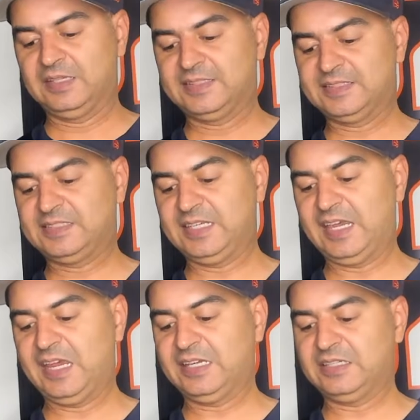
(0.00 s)

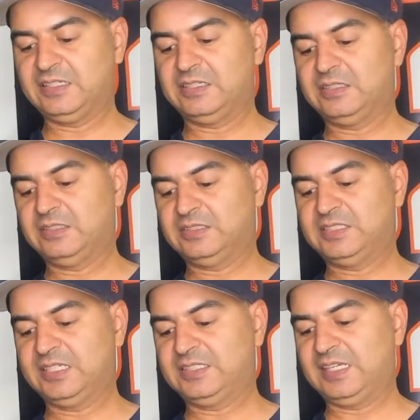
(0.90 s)

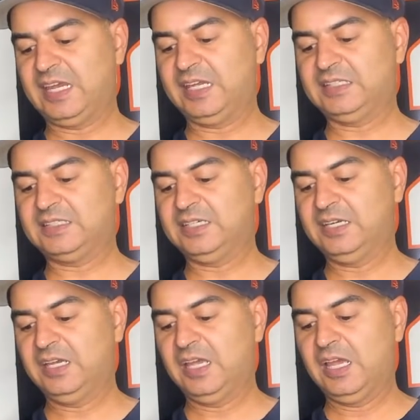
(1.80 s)
68,
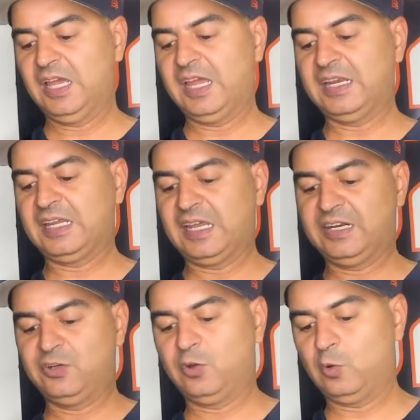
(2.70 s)
and he
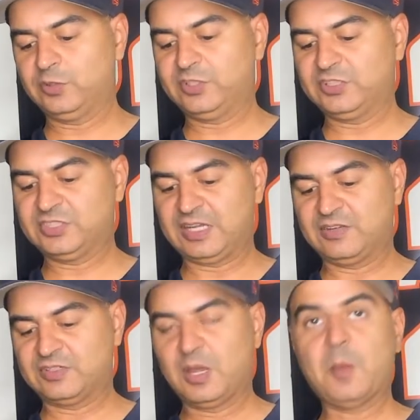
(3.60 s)
had no
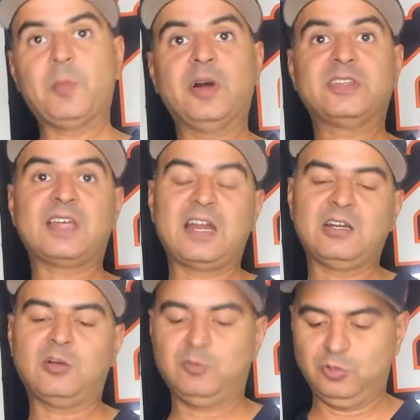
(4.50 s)
touchdowns. But
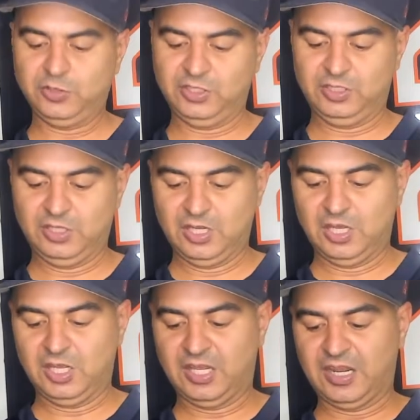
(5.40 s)
Darnell Mooney,
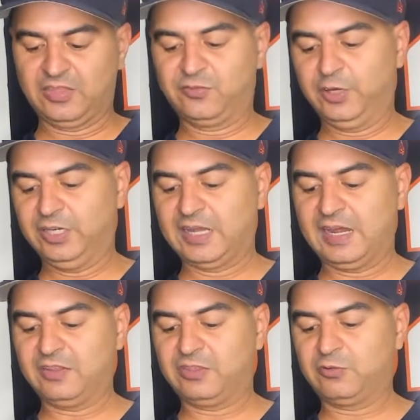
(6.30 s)
he had
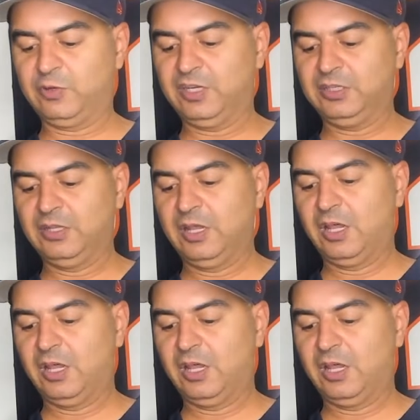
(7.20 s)
three